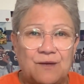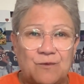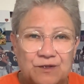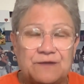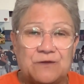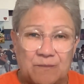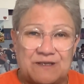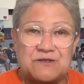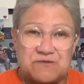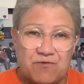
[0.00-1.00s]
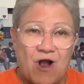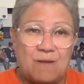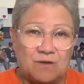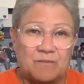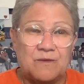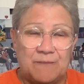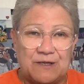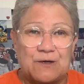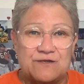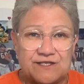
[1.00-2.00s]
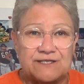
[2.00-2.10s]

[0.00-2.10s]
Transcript: Really, their biggest problem, the Bears,